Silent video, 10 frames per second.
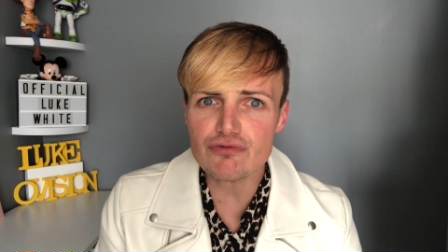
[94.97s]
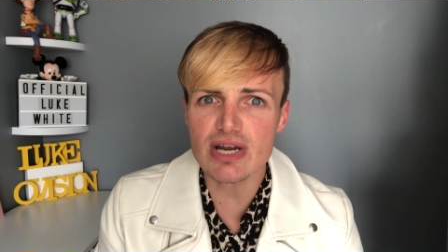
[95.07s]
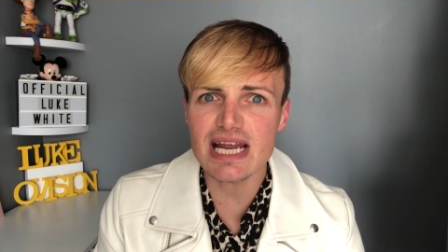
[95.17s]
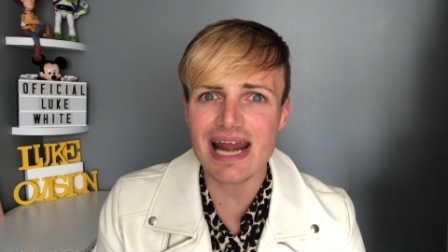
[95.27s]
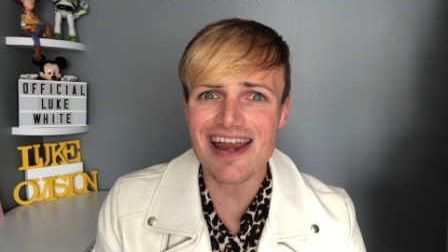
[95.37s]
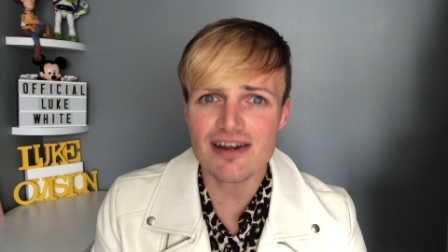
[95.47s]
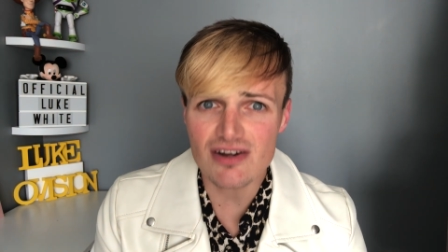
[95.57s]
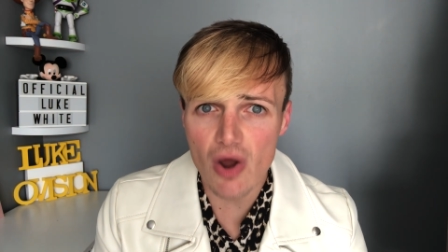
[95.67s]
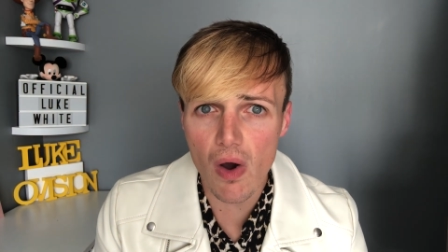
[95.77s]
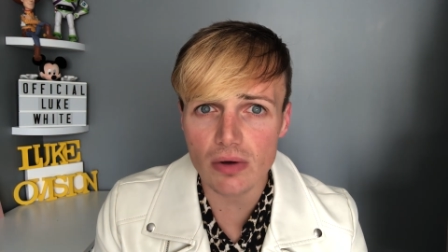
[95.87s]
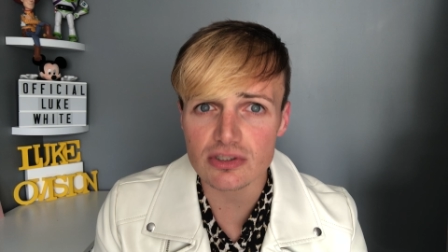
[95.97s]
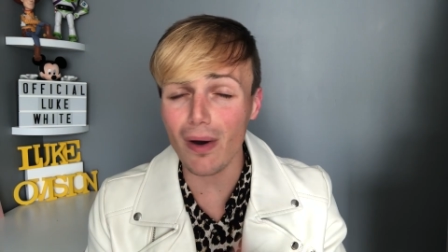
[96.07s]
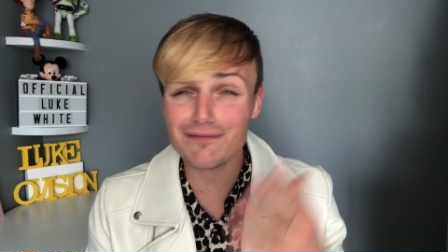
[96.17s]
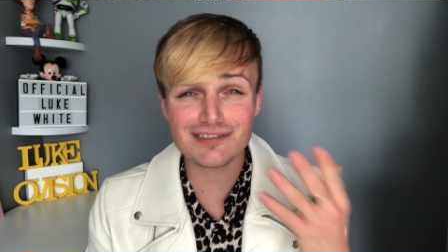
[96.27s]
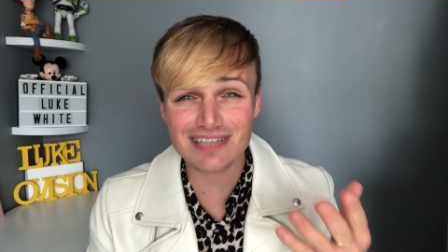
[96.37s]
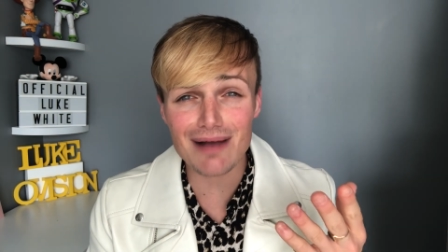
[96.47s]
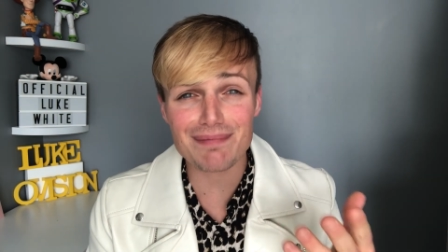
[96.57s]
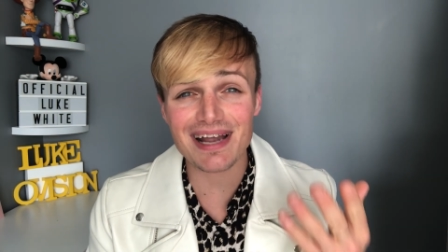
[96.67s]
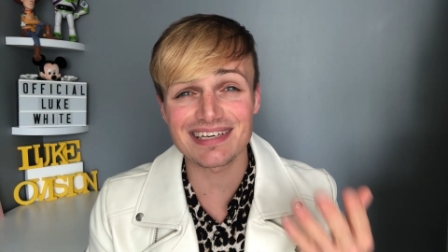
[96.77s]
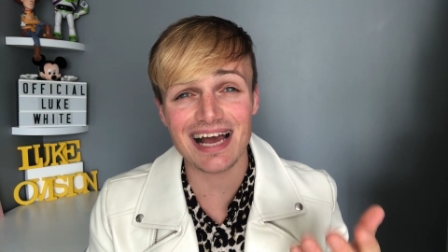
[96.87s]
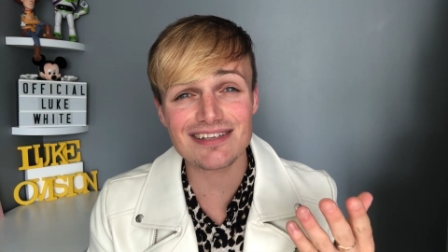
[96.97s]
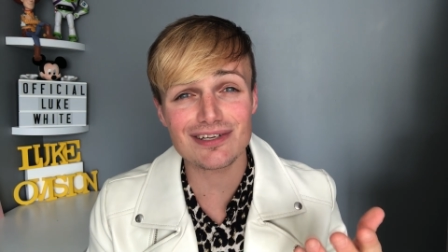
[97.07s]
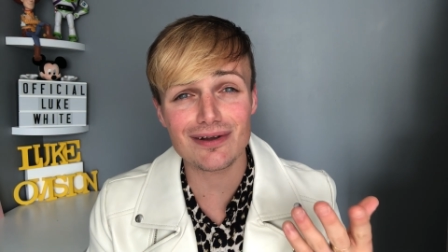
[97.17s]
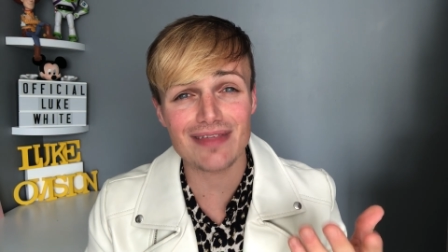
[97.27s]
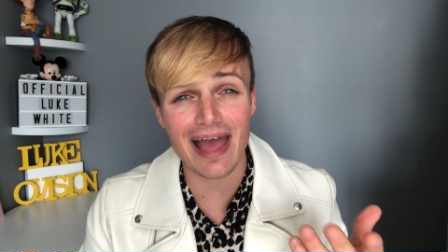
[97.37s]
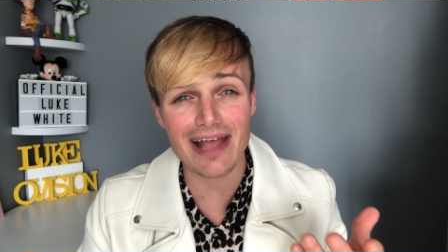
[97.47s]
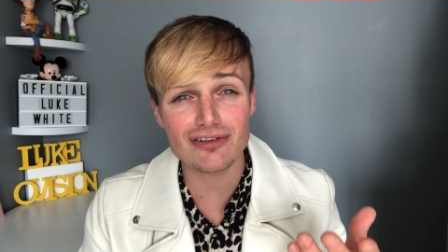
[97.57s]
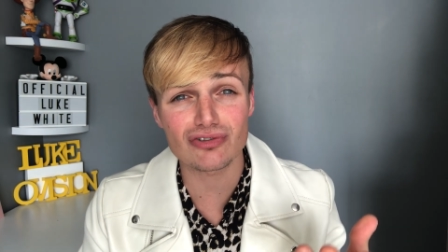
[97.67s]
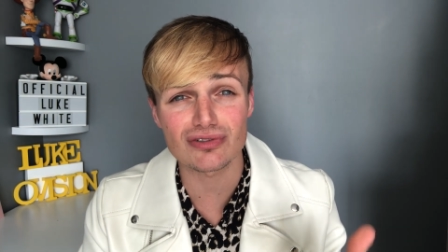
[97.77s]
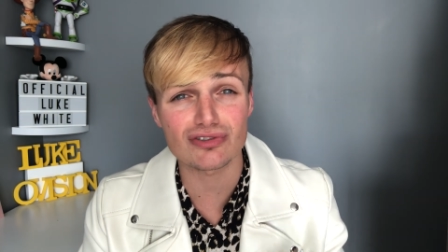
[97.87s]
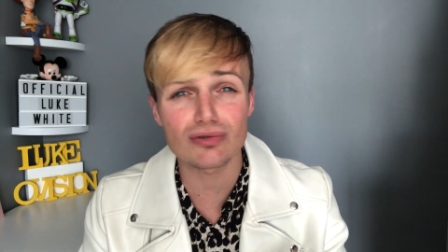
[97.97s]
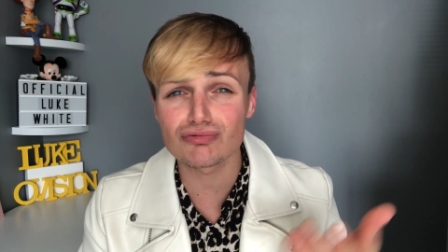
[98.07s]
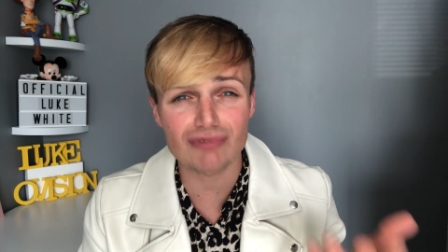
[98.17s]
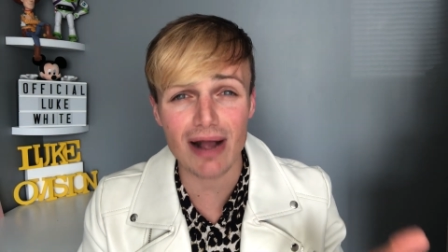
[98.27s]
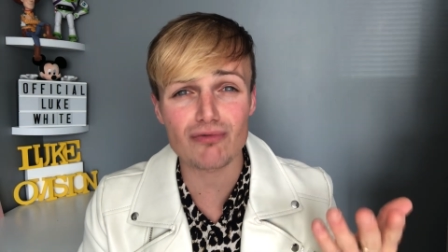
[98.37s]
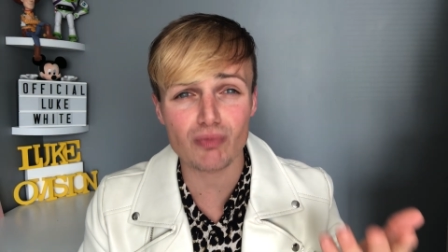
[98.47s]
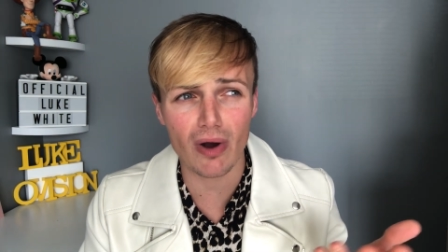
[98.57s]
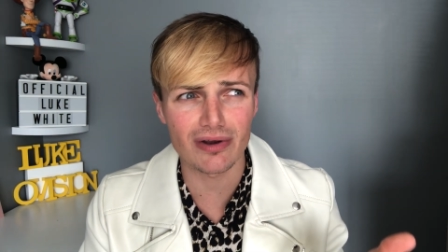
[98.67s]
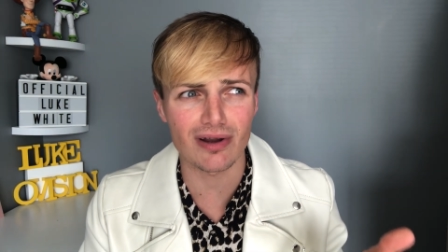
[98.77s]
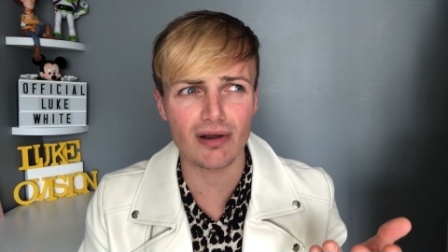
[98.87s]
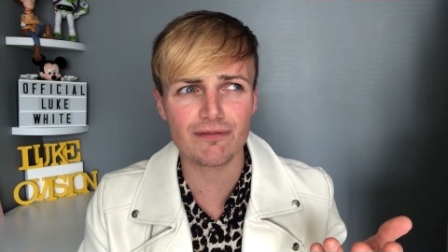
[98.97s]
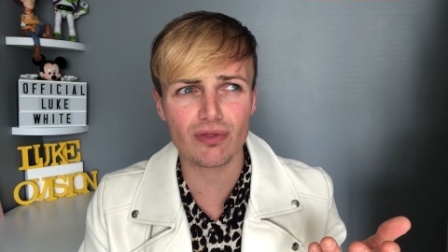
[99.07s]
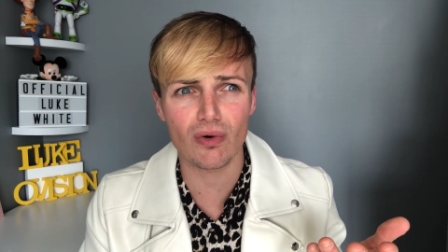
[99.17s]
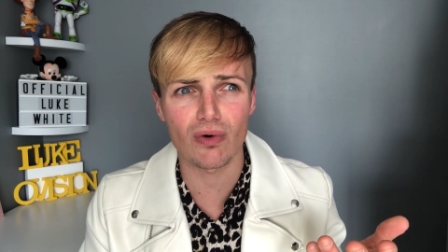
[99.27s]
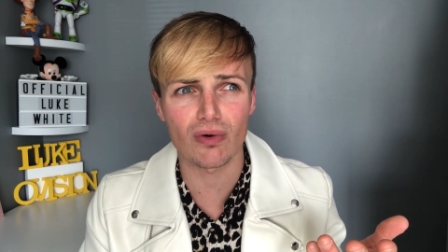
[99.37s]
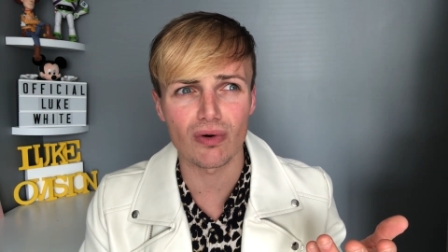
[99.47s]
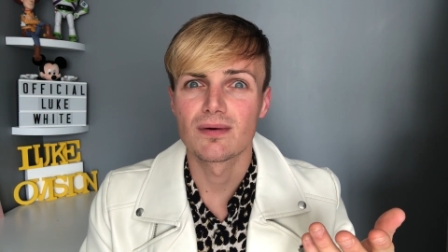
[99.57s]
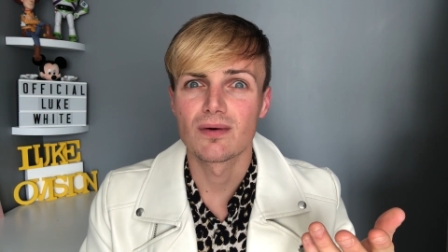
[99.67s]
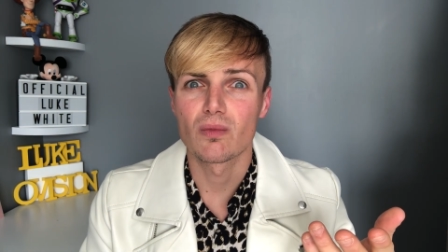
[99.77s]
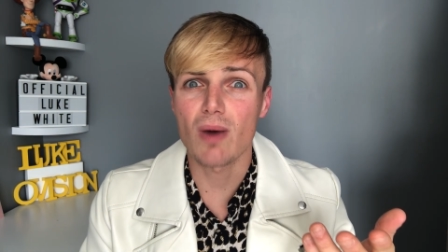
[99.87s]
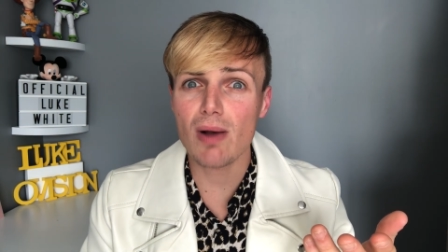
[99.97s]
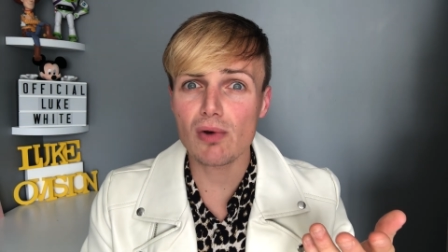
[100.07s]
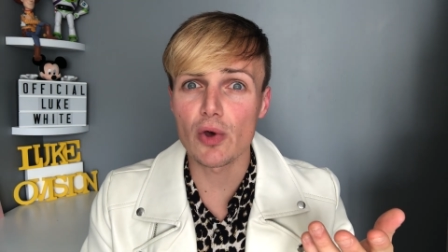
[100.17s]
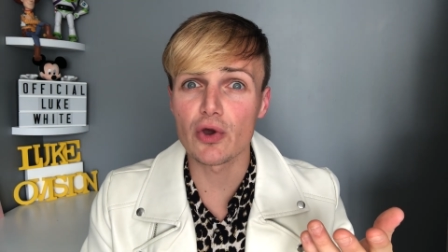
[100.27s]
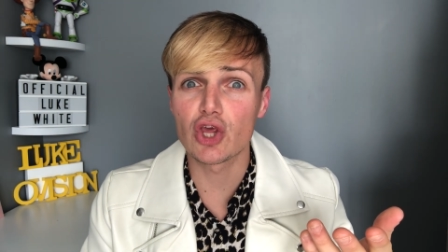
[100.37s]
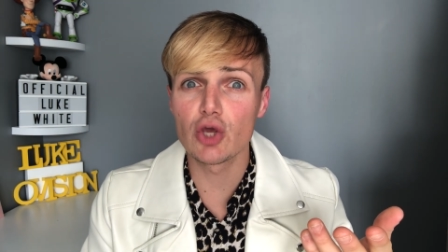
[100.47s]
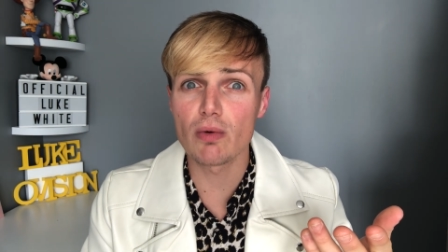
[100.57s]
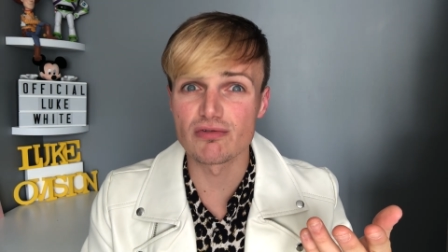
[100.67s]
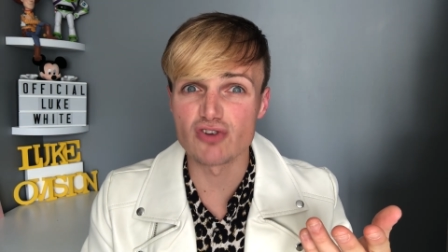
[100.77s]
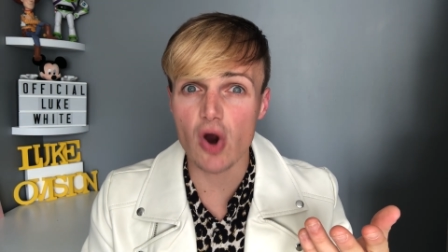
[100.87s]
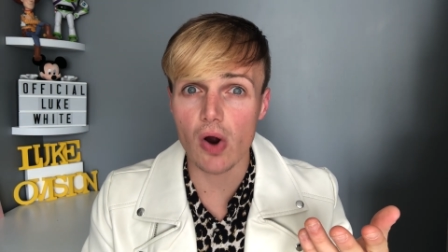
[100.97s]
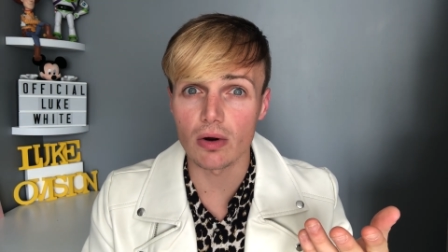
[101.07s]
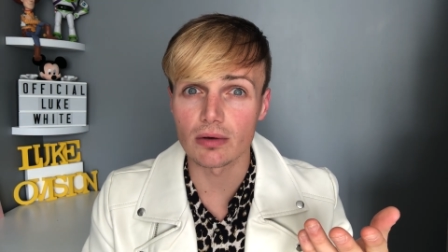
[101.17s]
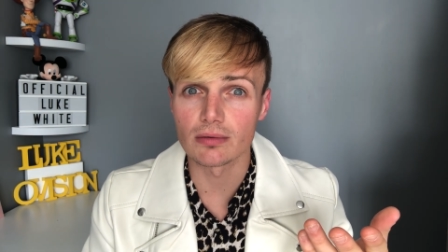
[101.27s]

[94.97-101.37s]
really not. I've sat back and had a look at their entrance through round one and I've thought, well, Luke, you were wrong.